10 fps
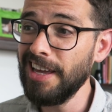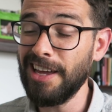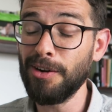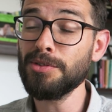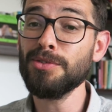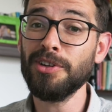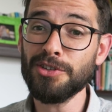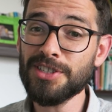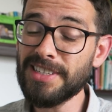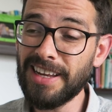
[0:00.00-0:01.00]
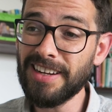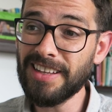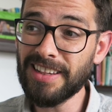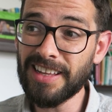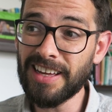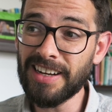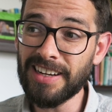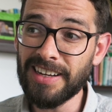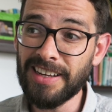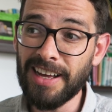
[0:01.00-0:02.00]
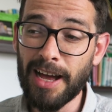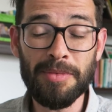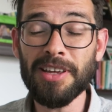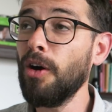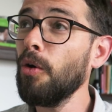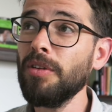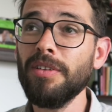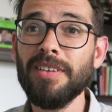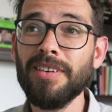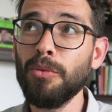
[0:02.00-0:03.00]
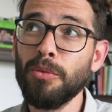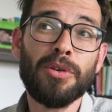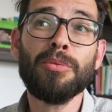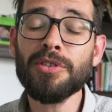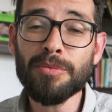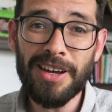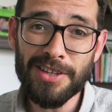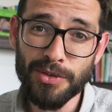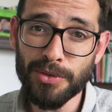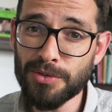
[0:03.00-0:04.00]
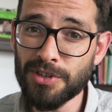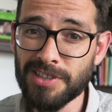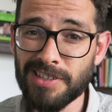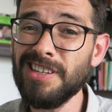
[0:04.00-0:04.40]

And also understanding that, I mean, what were my solutions?